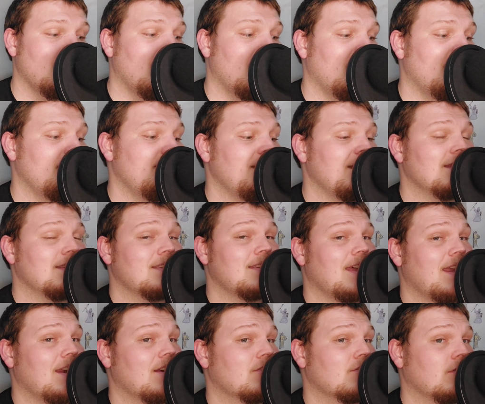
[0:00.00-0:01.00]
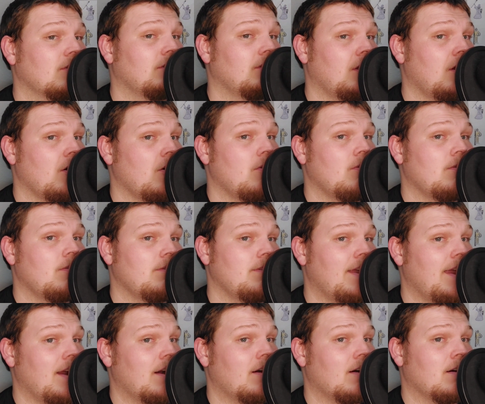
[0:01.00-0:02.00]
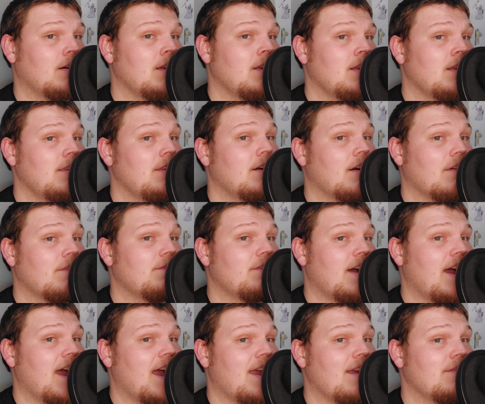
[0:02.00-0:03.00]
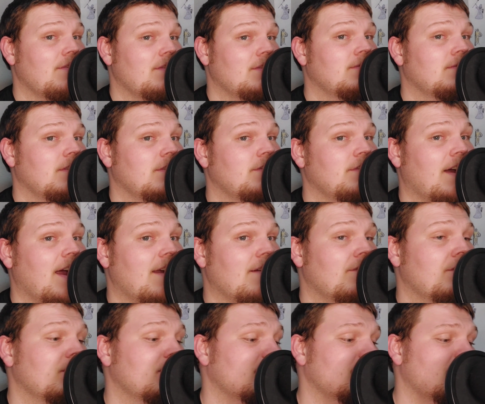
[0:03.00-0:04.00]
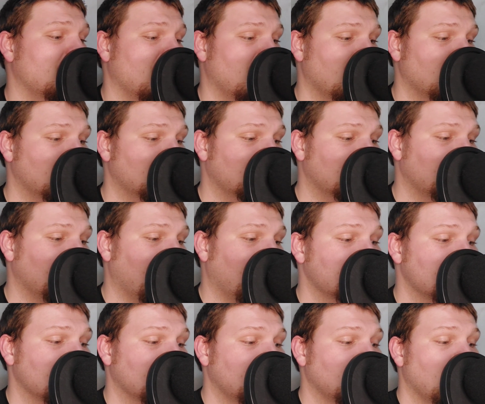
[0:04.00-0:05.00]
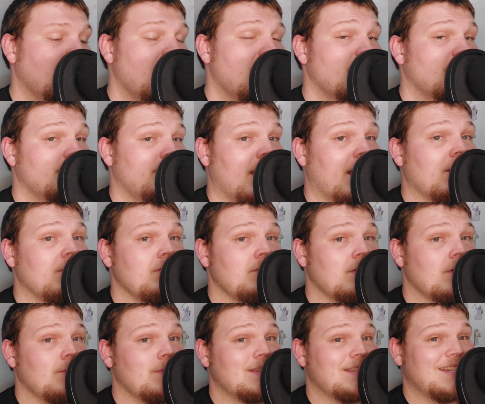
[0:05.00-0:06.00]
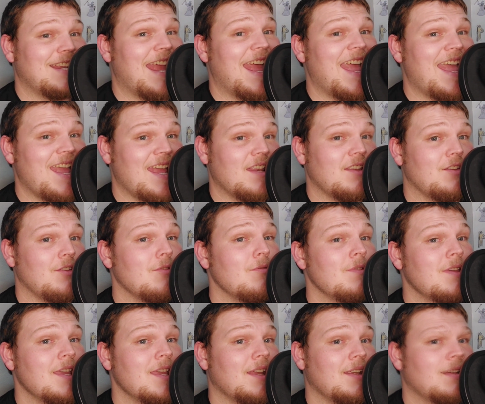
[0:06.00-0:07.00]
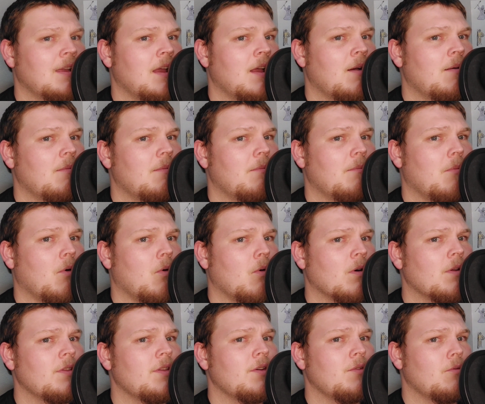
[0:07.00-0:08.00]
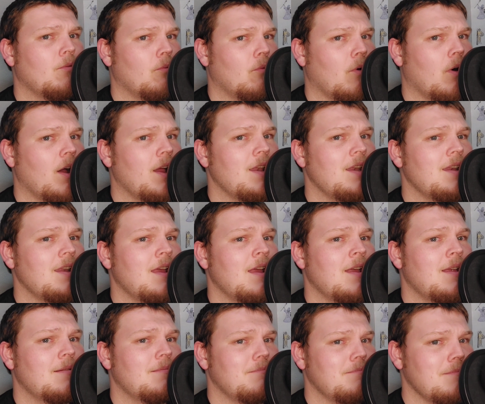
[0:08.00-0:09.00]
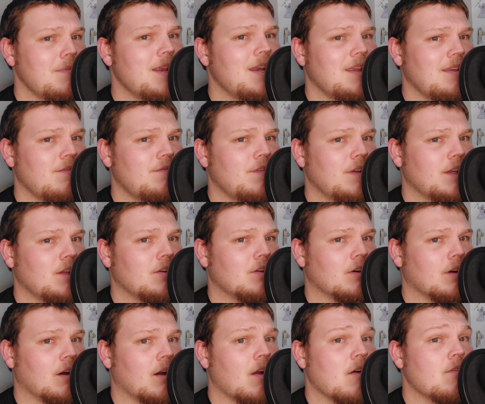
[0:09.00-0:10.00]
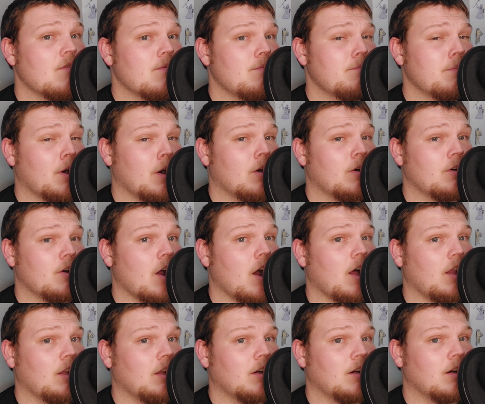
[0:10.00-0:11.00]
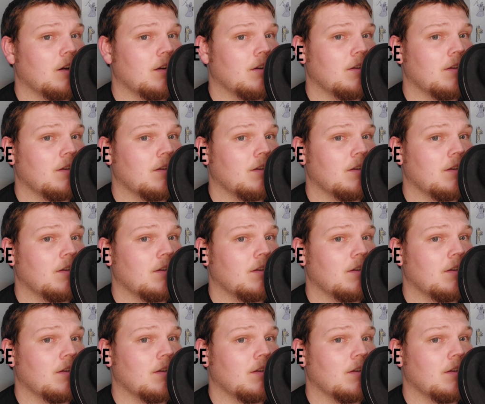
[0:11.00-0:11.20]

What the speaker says: The aesthetics are low. They're a 5 for aesthetics. Yeah. Value though is 10. You get more than 1 minifigure per $1.